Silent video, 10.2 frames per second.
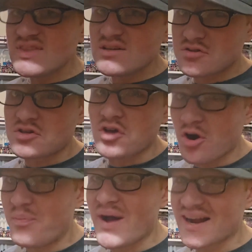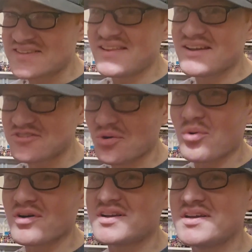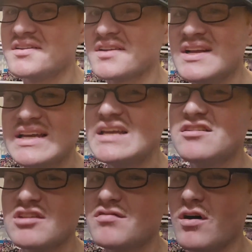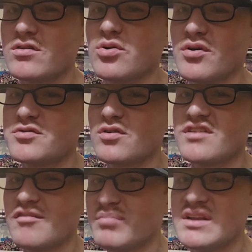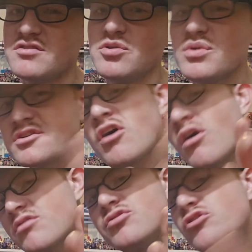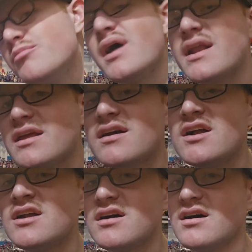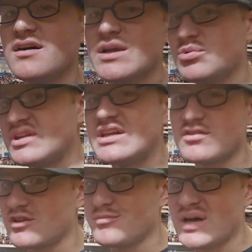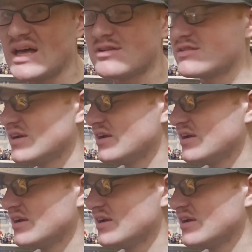to go back to that store because easily of all the toy stores I've been to, which aren't too many, it was easily the best.